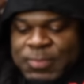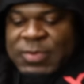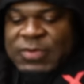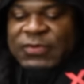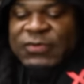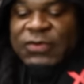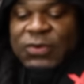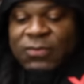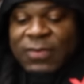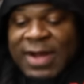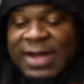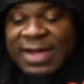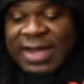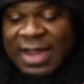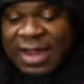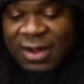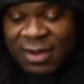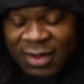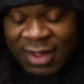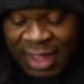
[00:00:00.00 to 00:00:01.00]
So, right
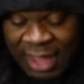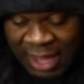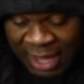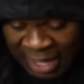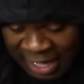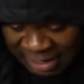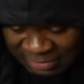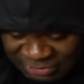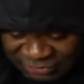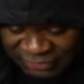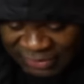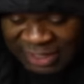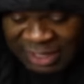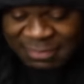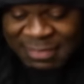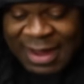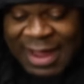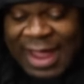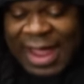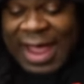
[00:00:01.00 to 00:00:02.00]
now, I'm
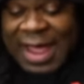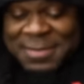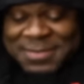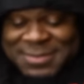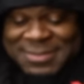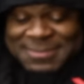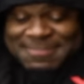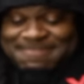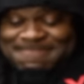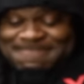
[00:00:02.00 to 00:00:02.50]
training my abs.